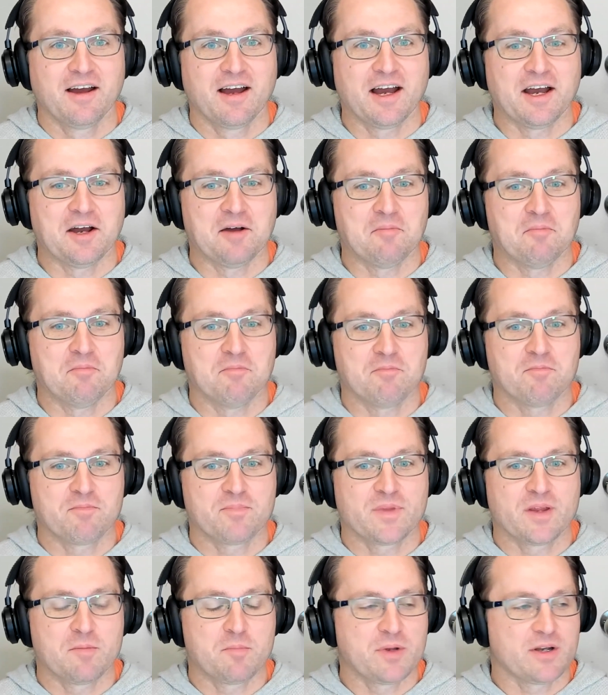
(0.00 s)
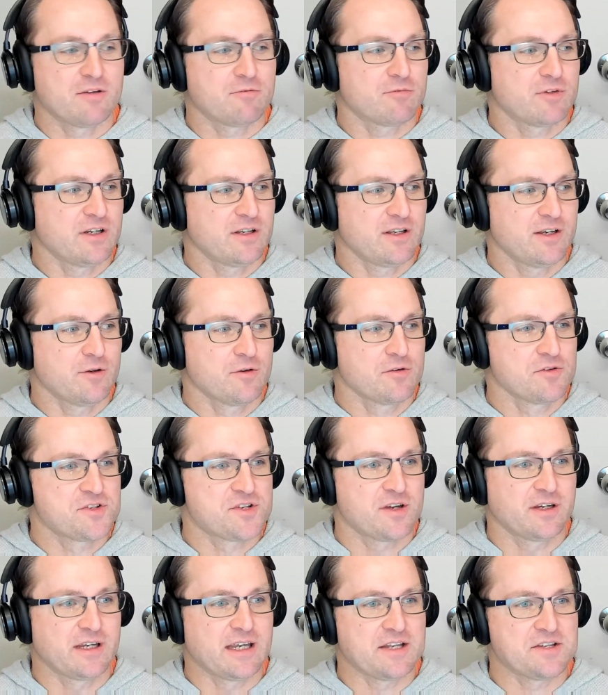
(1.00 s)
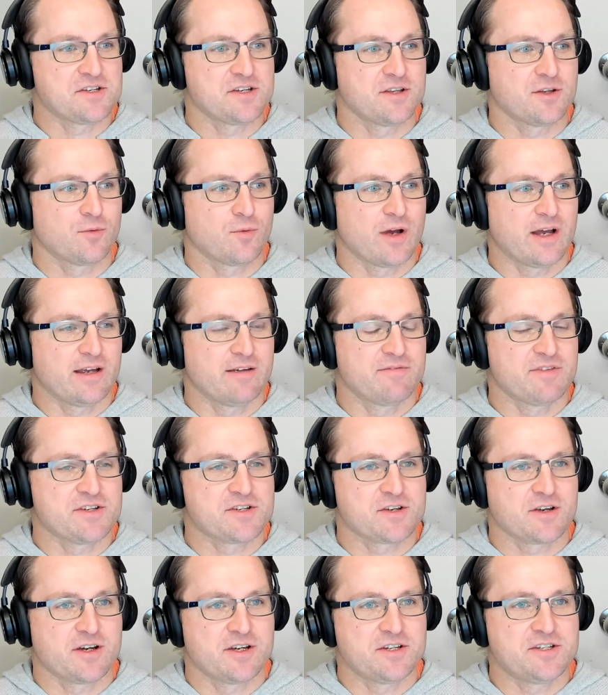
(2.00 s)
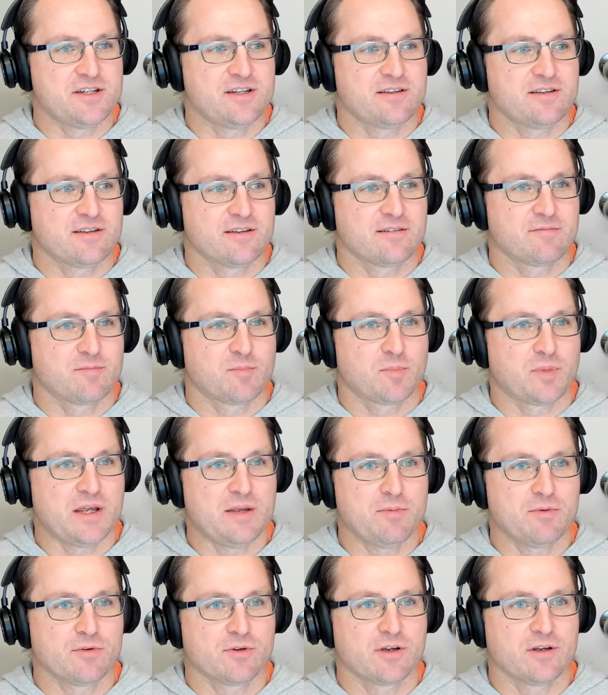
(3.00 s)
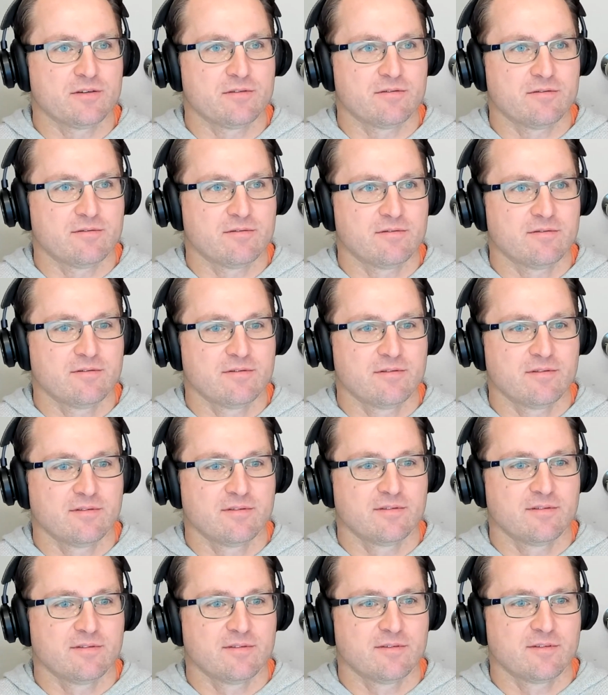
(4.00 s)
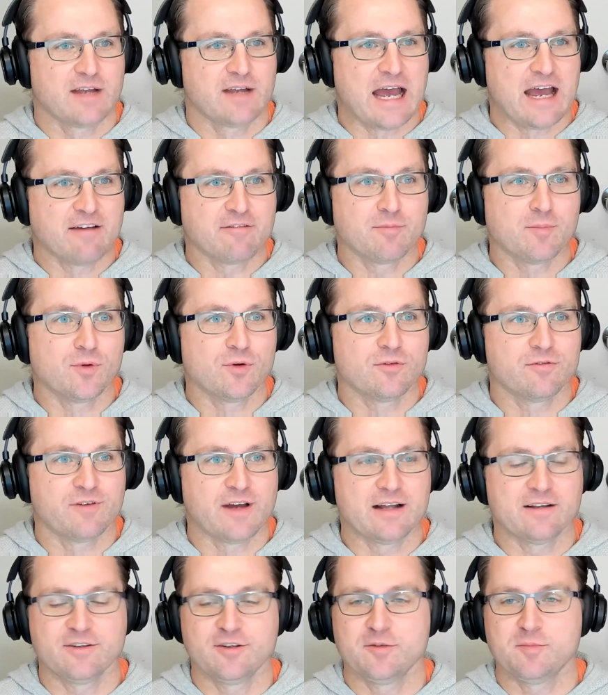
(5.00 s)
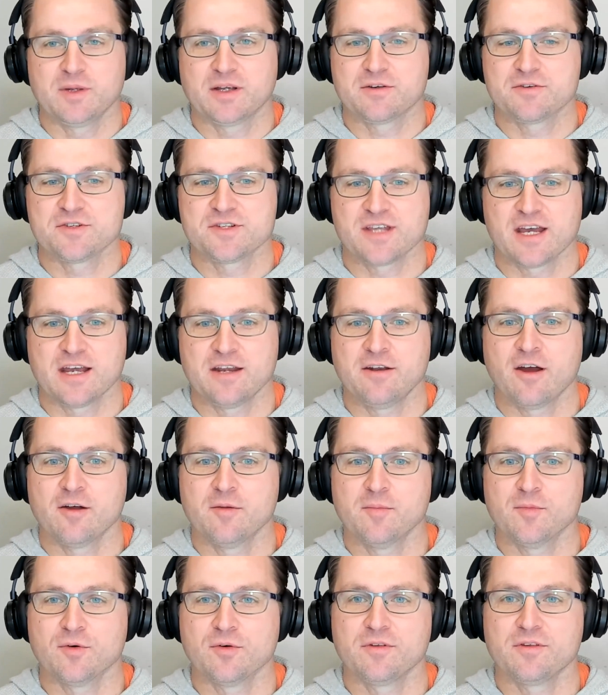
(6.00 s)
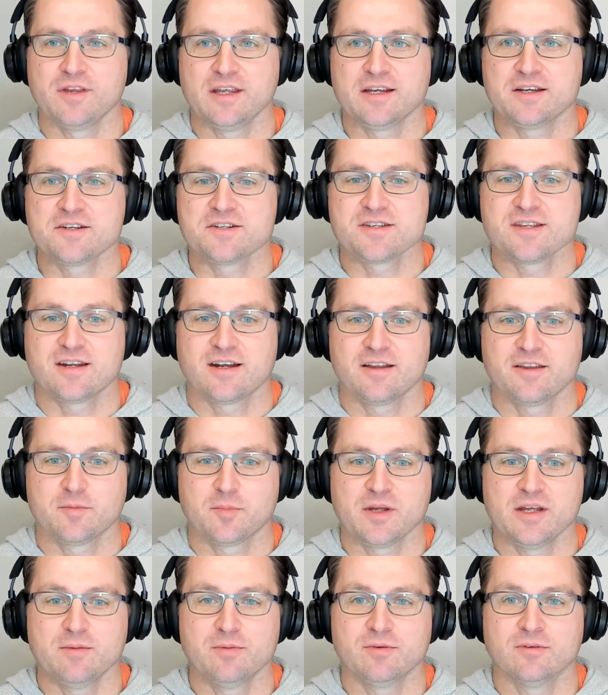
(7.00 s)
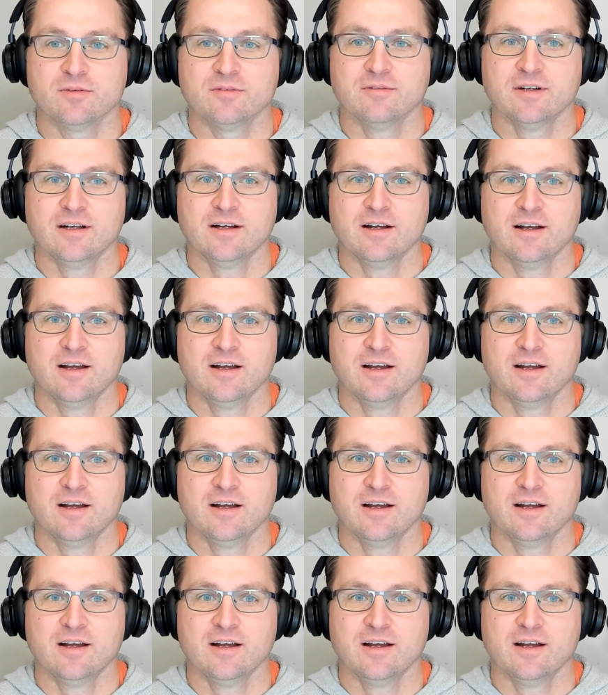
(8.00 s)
But it really also gets in the way of this idea that people can have more value because they know more things than other people.